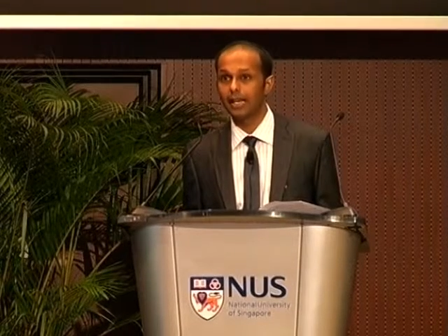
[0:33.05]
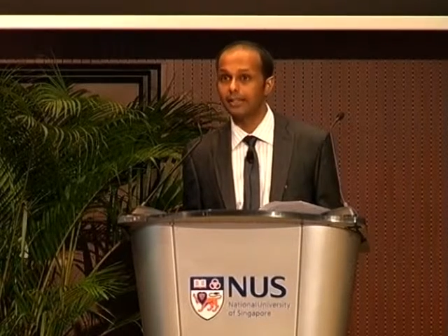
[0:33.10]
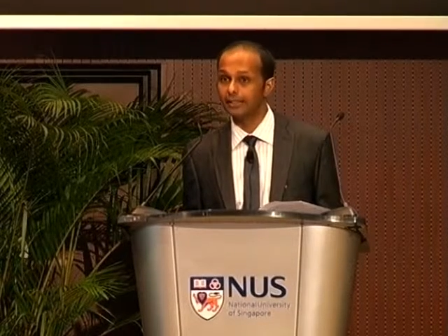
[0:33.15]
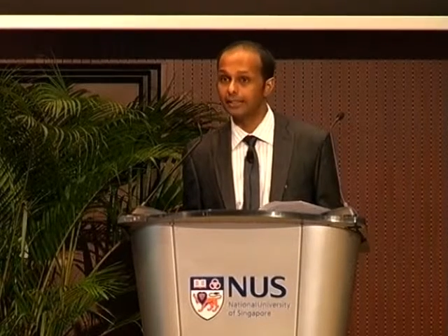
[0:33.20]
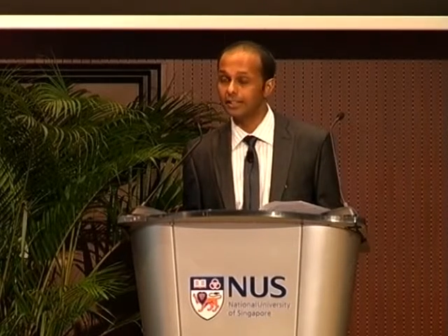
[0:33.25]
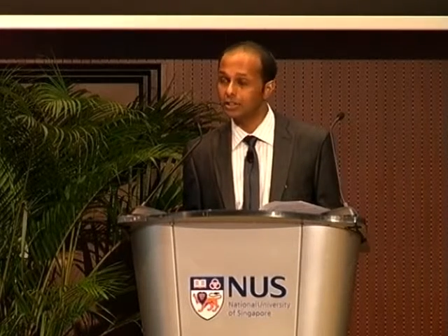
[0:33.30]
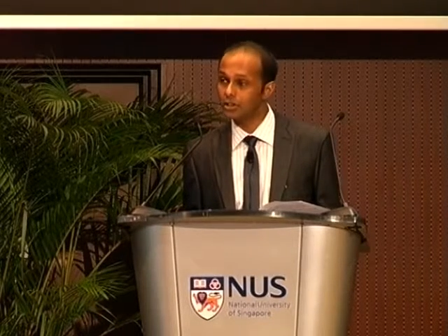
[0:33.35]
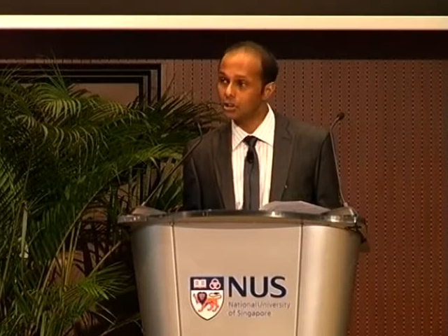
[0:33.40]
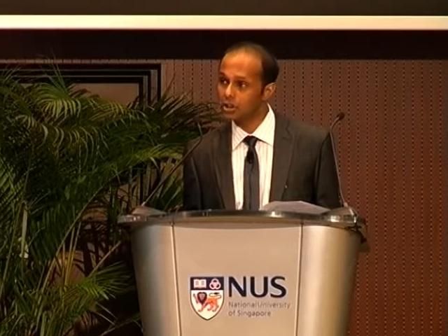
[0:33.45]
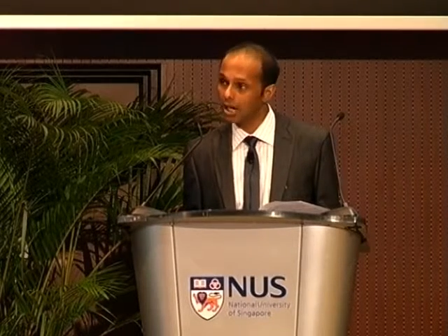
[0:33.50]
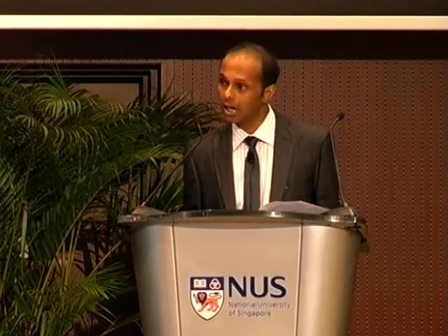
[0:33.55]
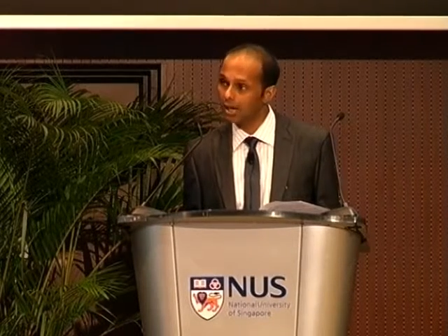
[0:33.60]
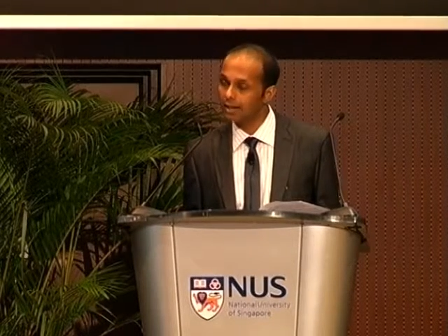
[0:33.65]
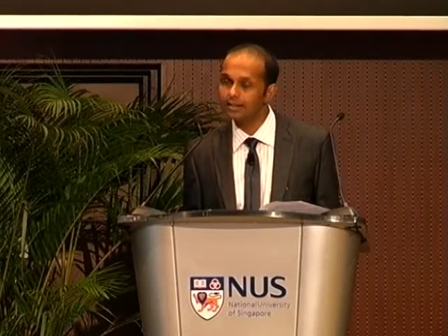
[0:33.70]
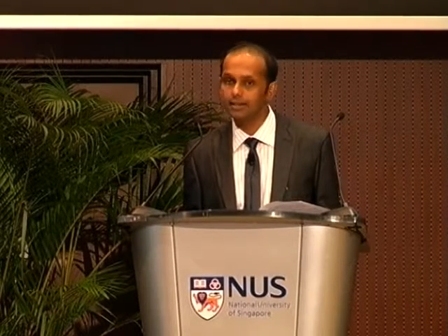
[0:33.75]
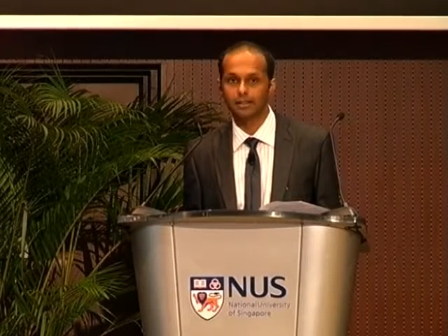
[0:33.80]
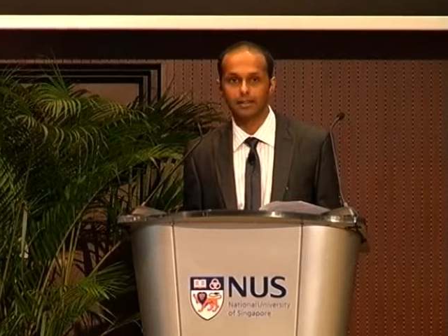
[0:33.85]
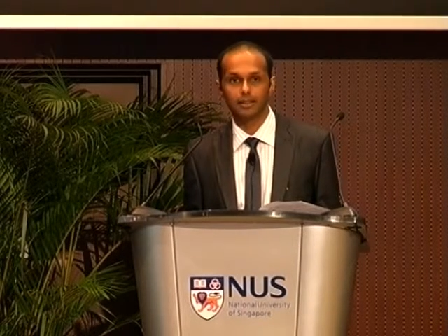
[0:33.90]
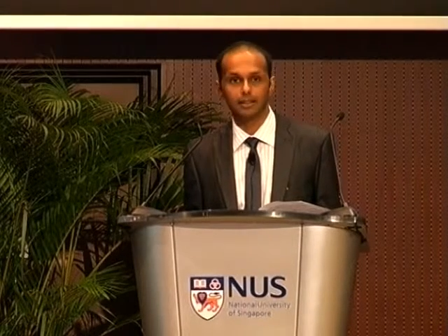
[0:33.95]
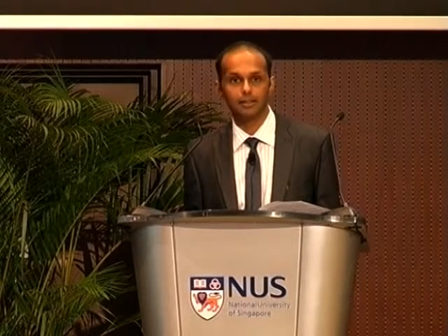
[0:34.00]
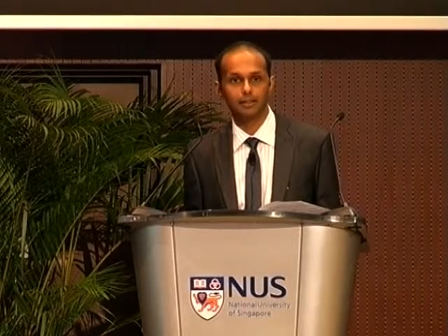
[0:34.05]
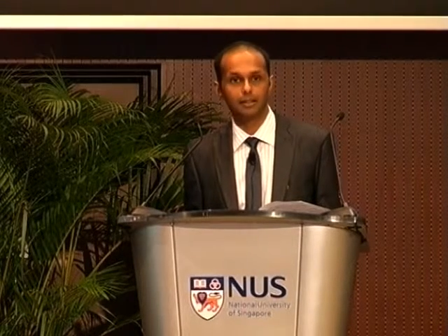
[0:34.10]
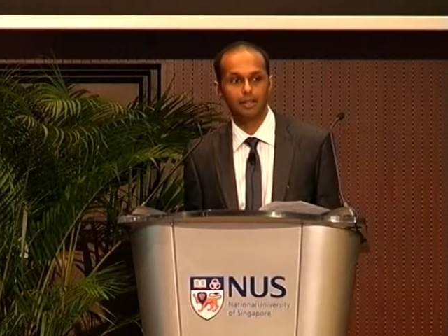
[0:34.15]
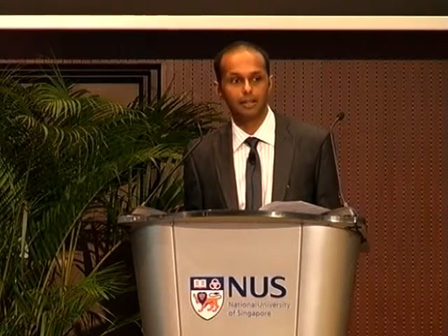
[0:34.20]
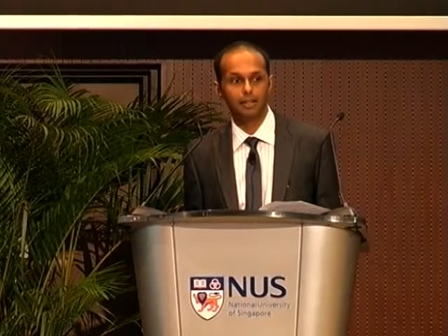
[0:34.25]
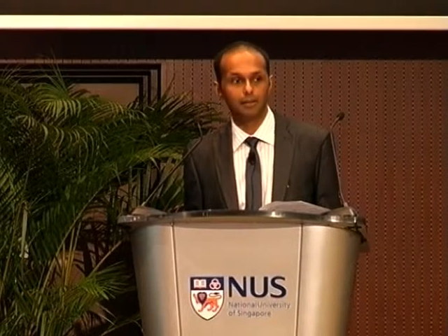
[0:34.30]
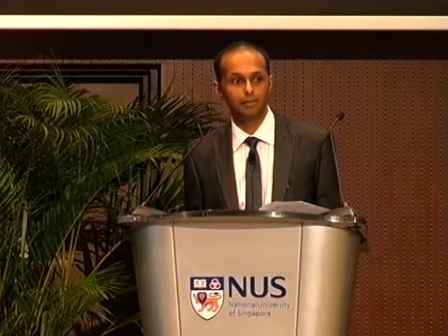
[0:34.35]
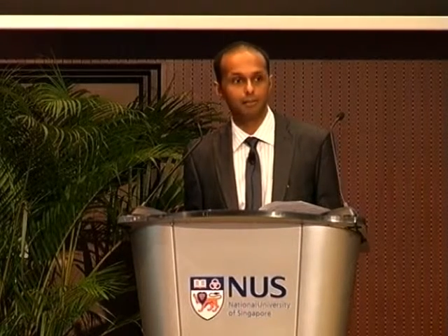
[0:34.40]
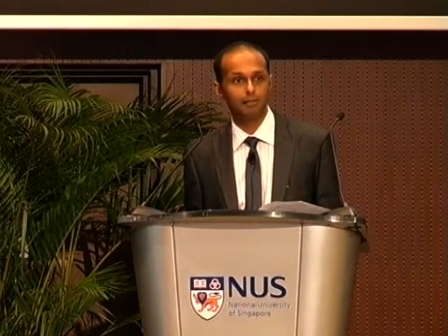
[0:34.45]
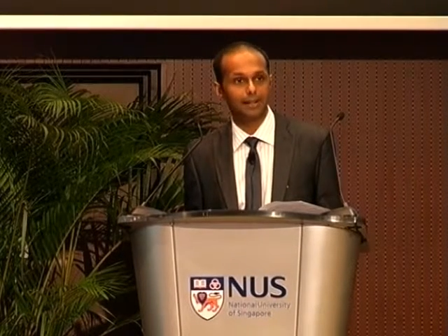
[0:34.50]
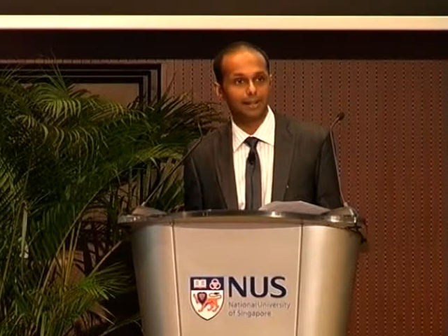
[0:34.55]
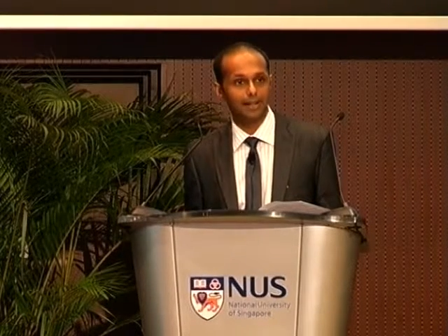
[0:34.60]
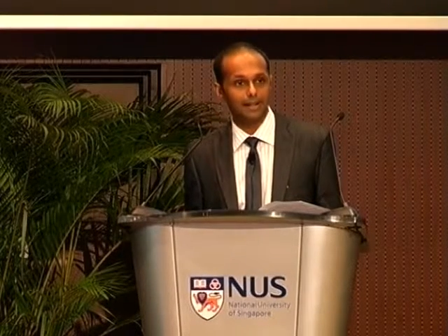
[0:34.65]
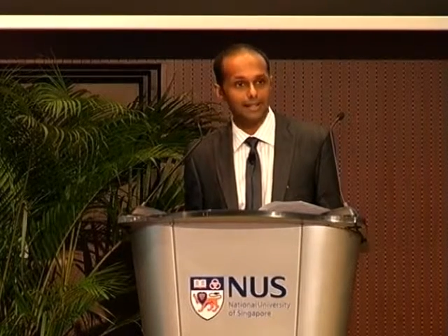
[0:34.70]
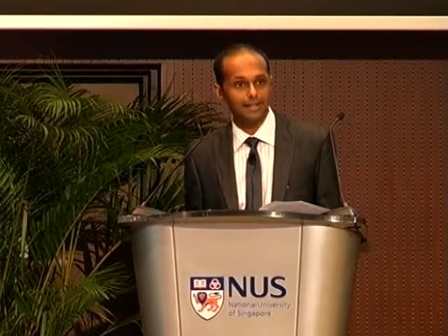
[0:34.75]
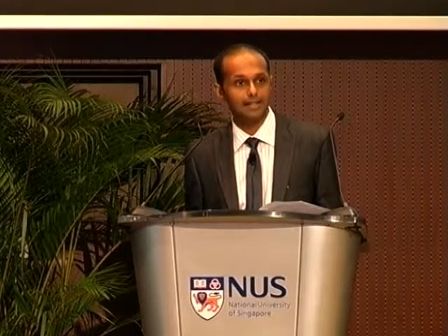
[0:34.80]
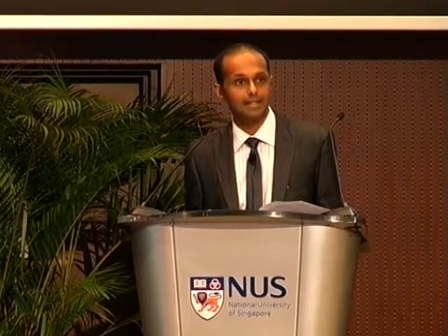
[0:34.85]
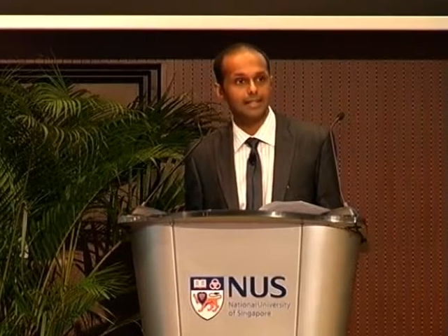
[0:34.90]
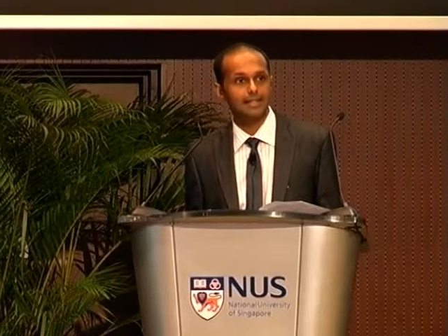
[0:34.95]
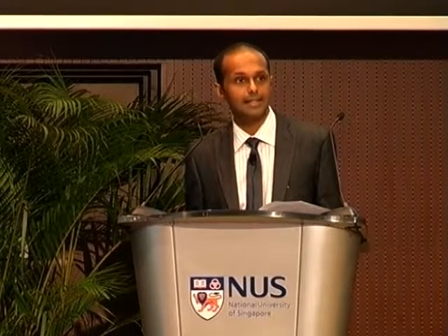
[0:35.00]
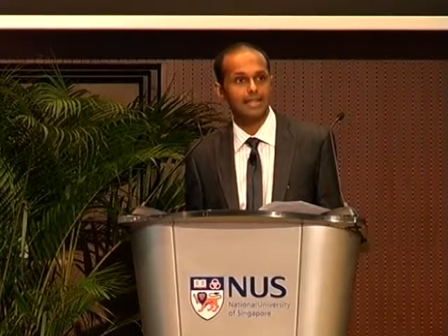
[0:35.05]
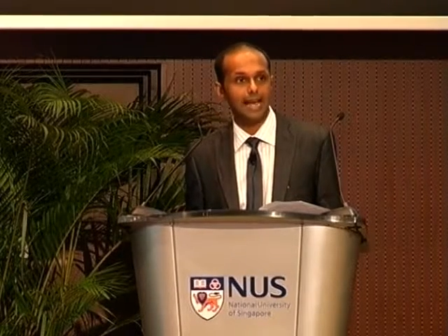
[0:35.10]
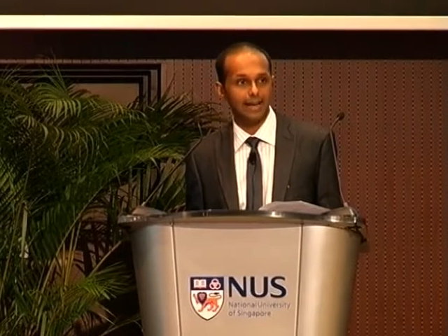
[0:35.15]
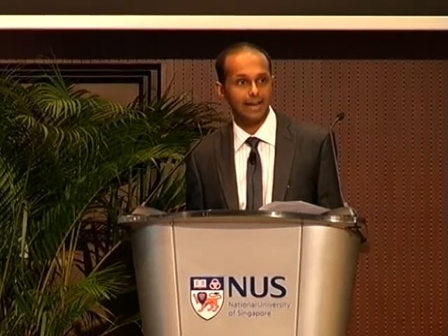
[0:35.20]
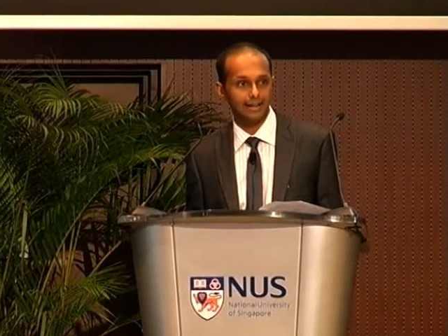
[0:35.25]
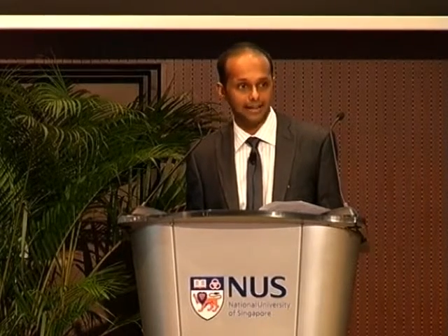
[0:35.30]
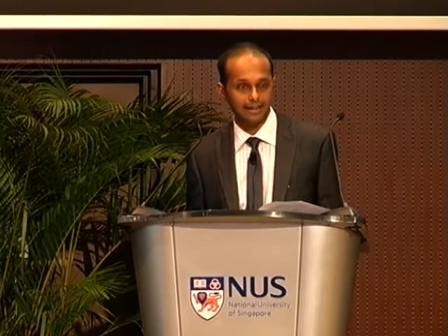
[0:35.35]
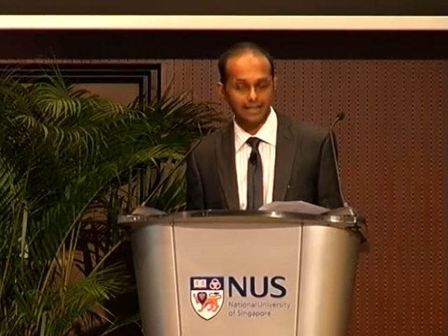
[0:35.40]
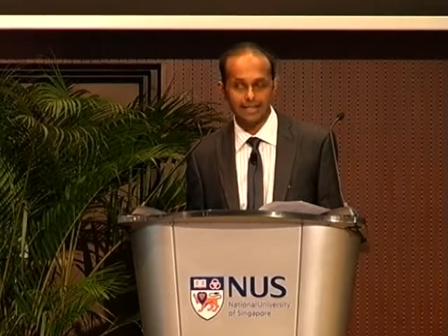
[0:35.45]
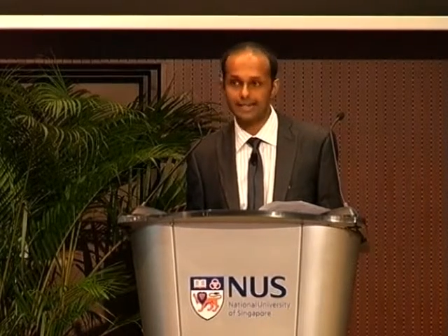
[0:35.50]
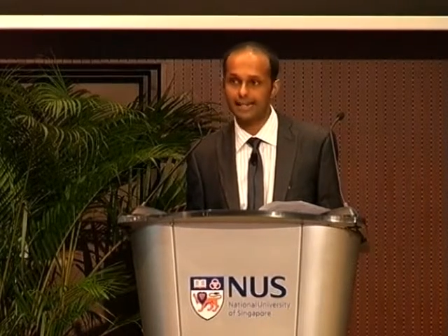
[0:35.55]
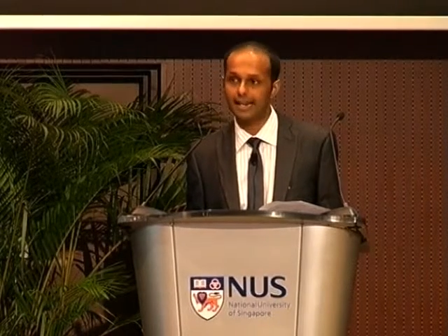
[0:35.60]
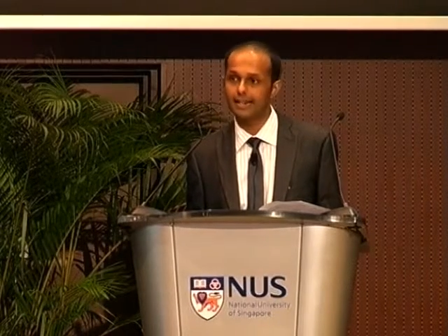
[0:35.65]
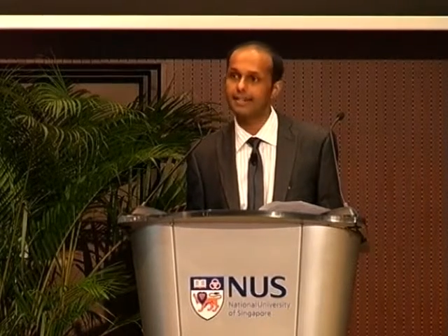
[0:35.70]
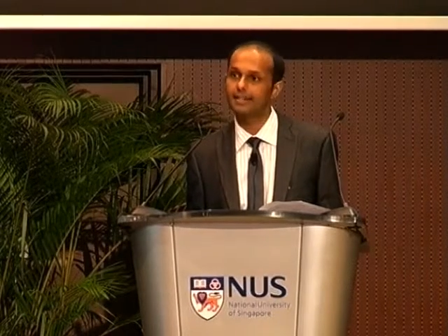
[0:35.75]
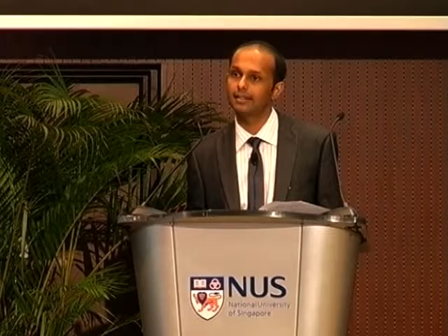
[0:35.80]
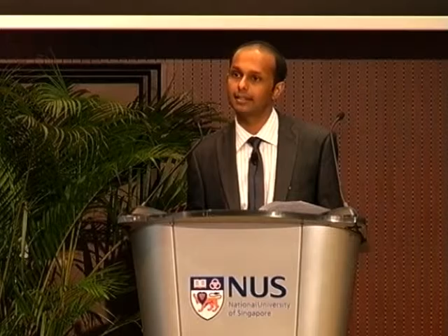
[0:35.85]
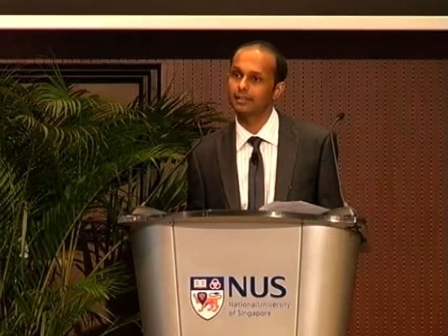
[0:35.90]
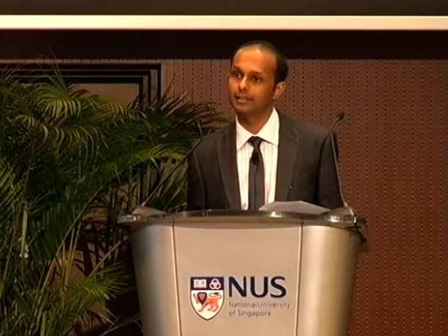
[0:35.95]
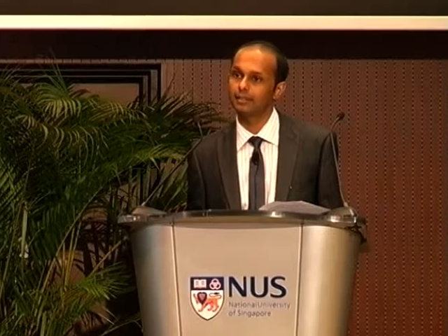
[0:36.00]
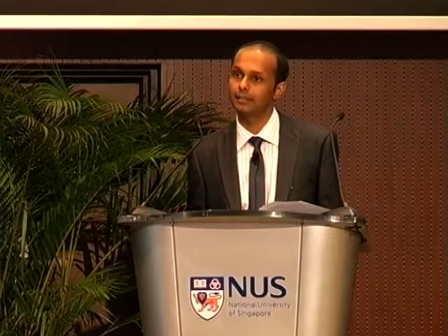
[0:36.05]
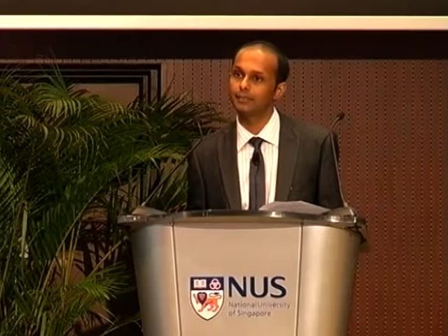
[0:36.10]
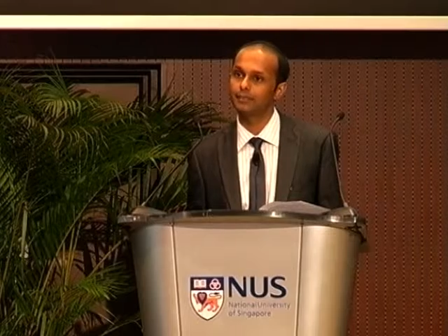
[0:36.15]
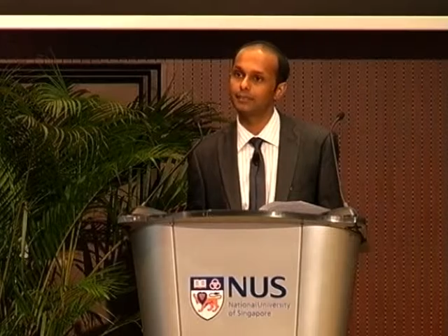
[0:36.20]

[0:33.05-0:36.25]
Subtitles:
This charter places at its center